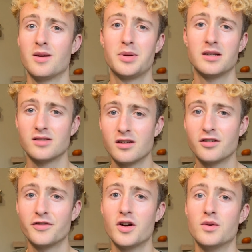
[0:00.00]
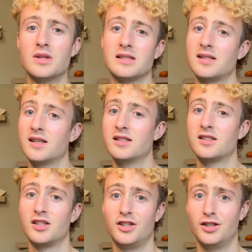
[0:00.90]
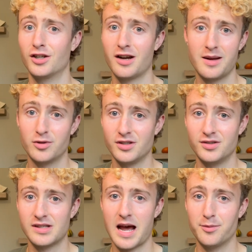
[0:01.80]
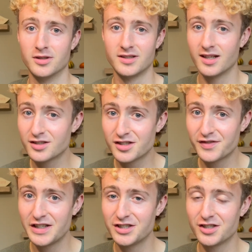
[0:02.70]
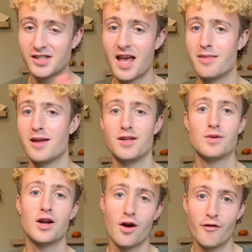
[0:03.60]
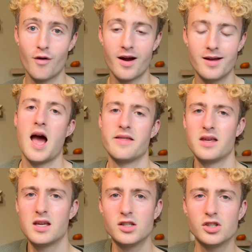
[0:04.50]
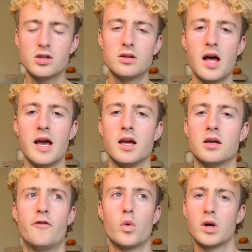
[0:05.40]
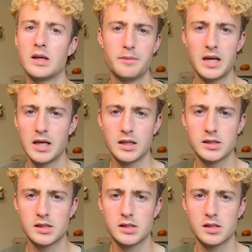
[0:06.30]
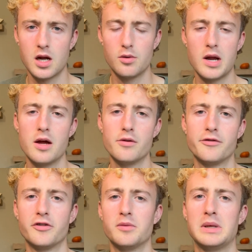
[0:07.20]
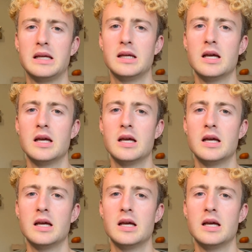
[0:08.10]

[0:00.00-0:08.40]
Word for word: appears on your phone that says you're able to use the Apple Intelligence features, and then you can go for it. I think it took like forty minutes around for me